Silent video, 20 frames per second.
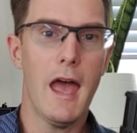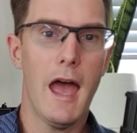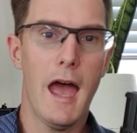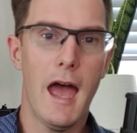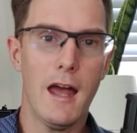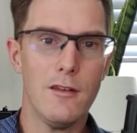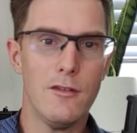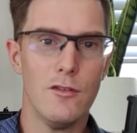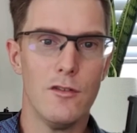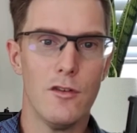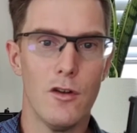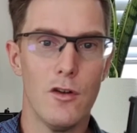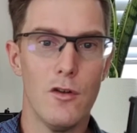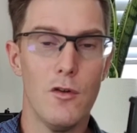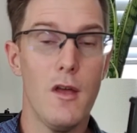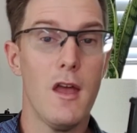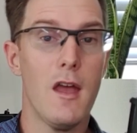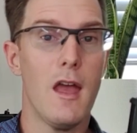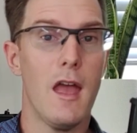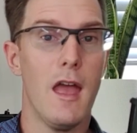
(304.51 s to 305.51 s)
And
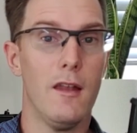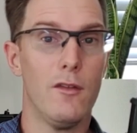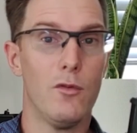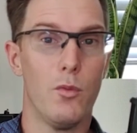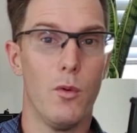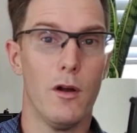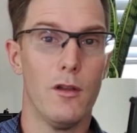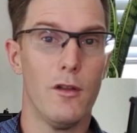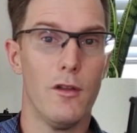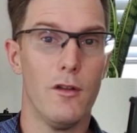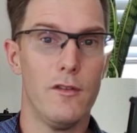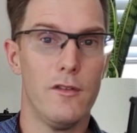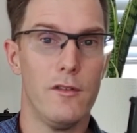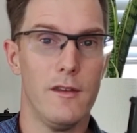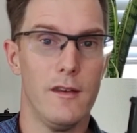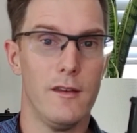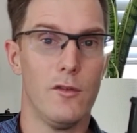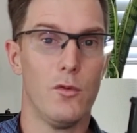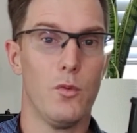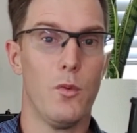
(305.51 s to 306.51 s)
it's one of those
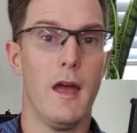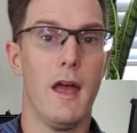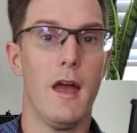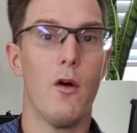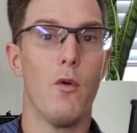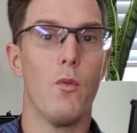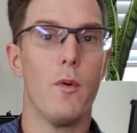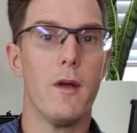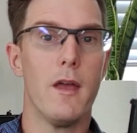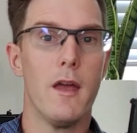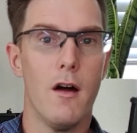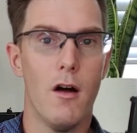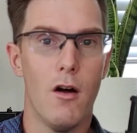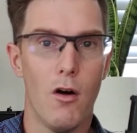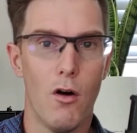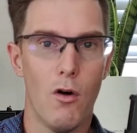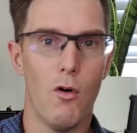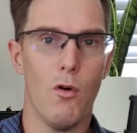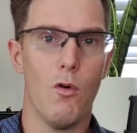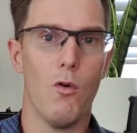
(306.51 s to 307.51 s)
things where we are
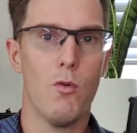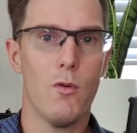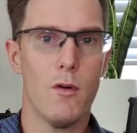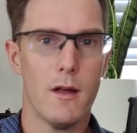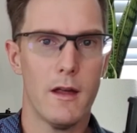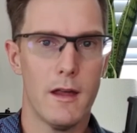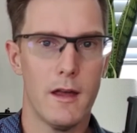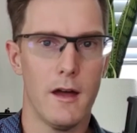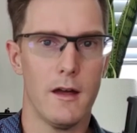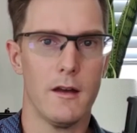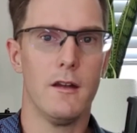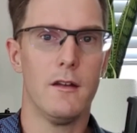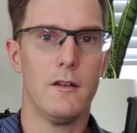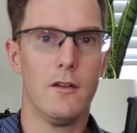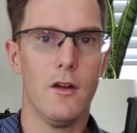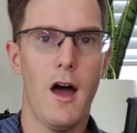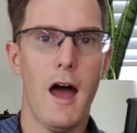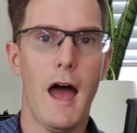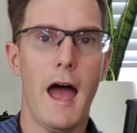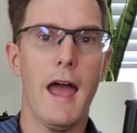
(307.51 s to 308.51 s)
all gonna
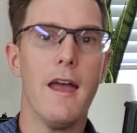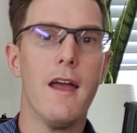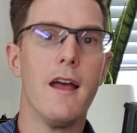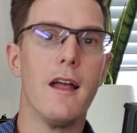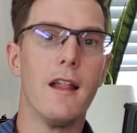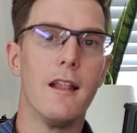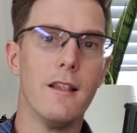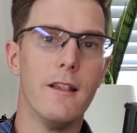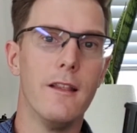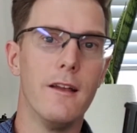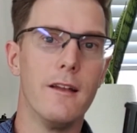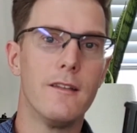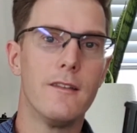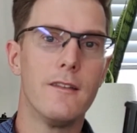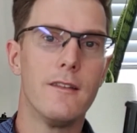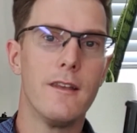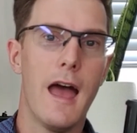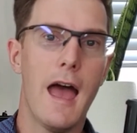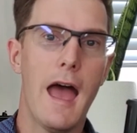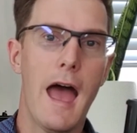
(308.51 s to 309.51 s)
die.
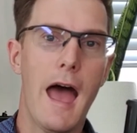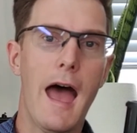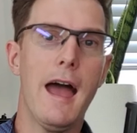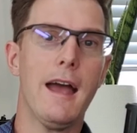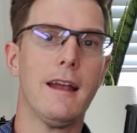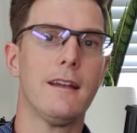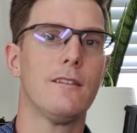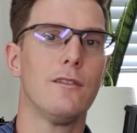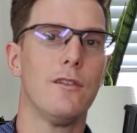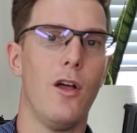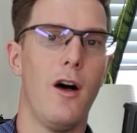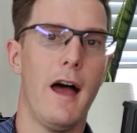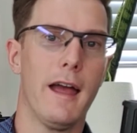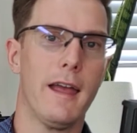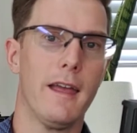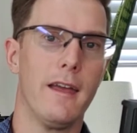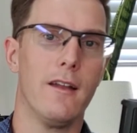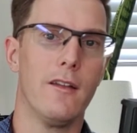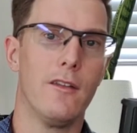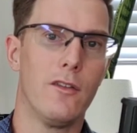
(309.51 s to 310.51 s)
Let's act
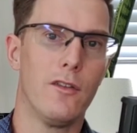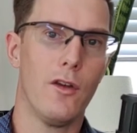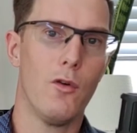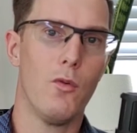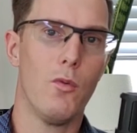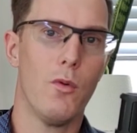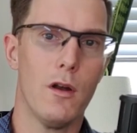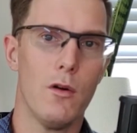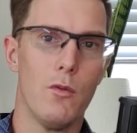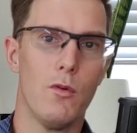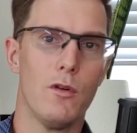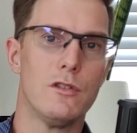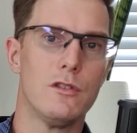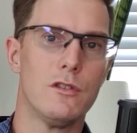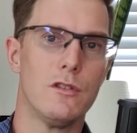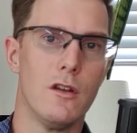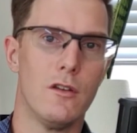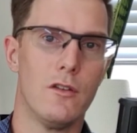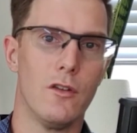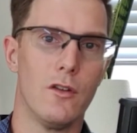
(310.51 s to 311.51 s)
like it. So what I want
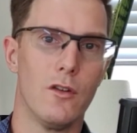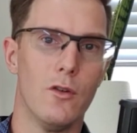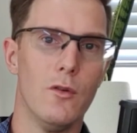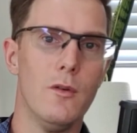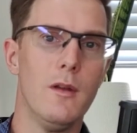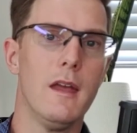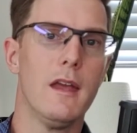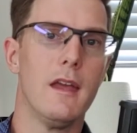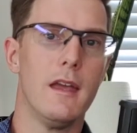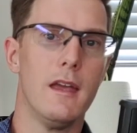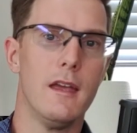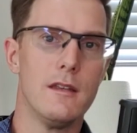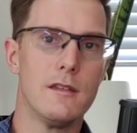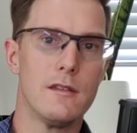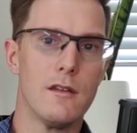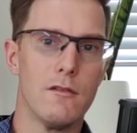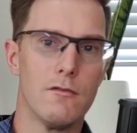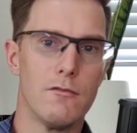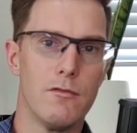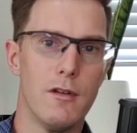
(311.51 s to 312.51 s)
you to do
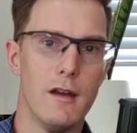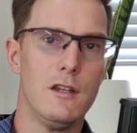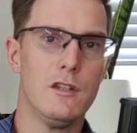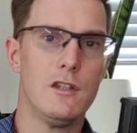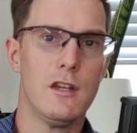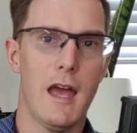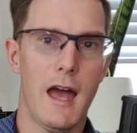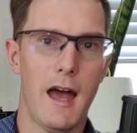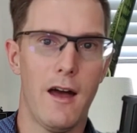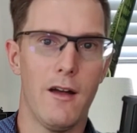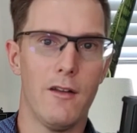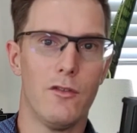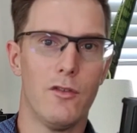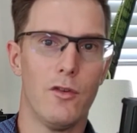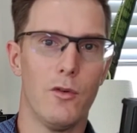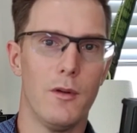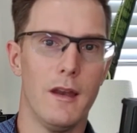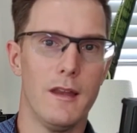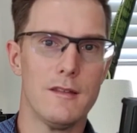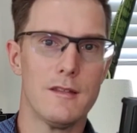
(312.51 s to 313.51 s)
is reach out
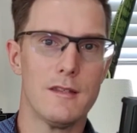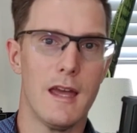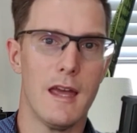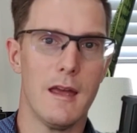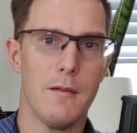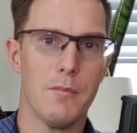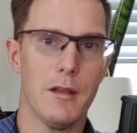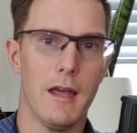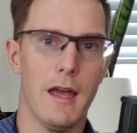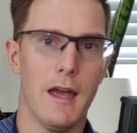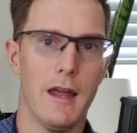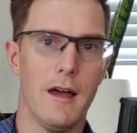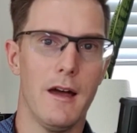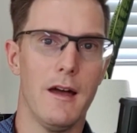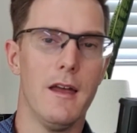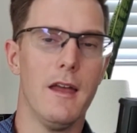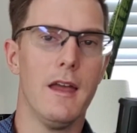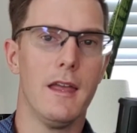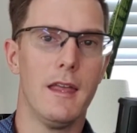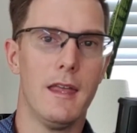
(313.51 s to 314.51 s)
to an estate planner.
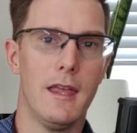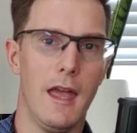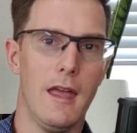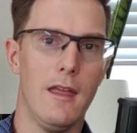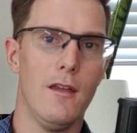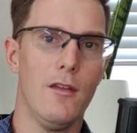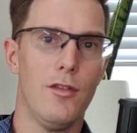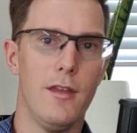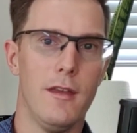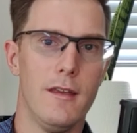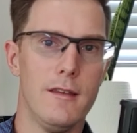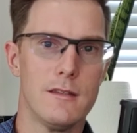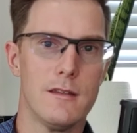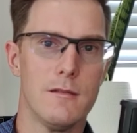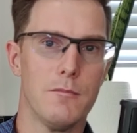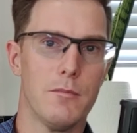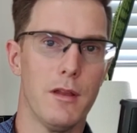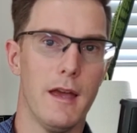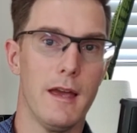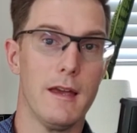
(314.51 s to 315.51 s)
Get your things
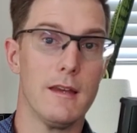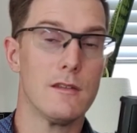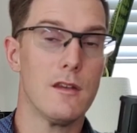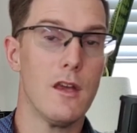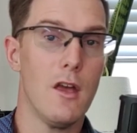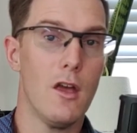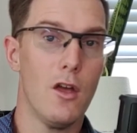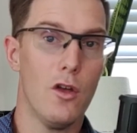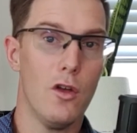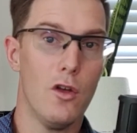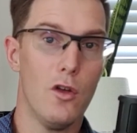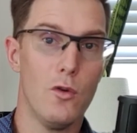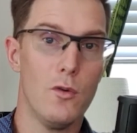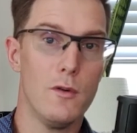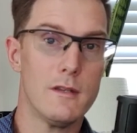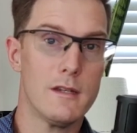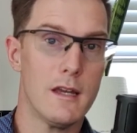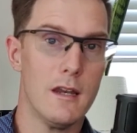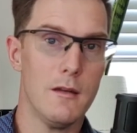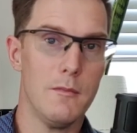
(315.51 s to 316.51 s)
in place. Who
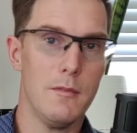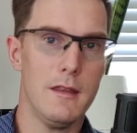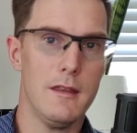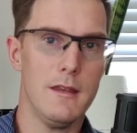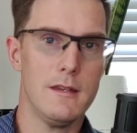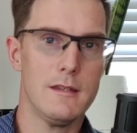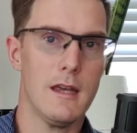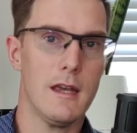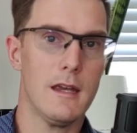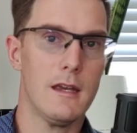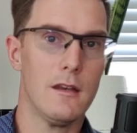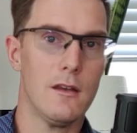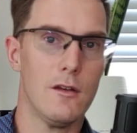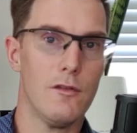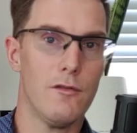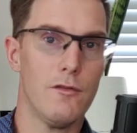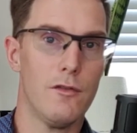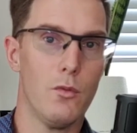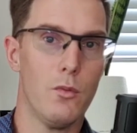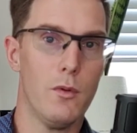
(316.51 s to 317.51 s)
is going to be the executor
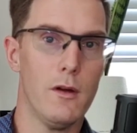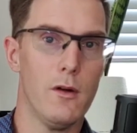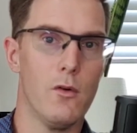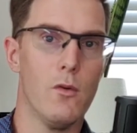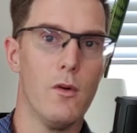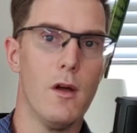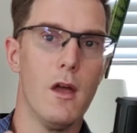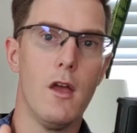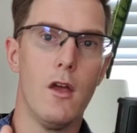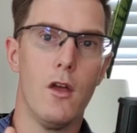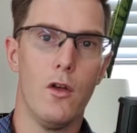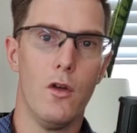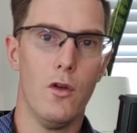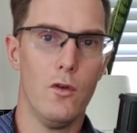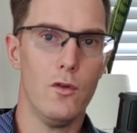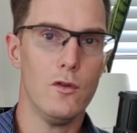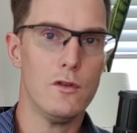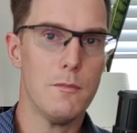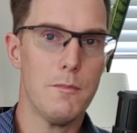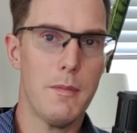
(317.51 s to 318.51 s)
of your will?
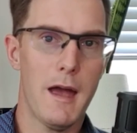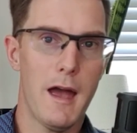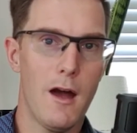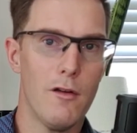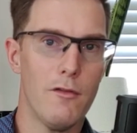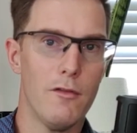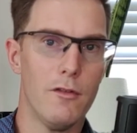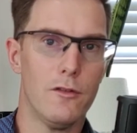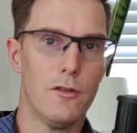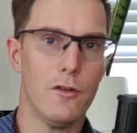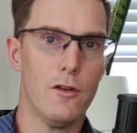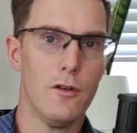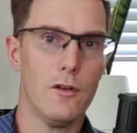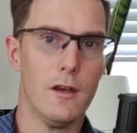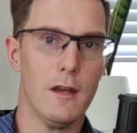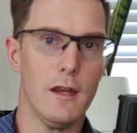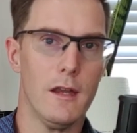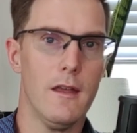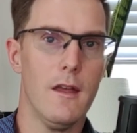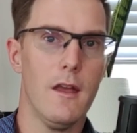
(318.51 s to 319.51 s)
Who's your power of
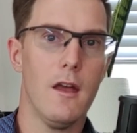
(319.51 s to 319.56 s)
attorney?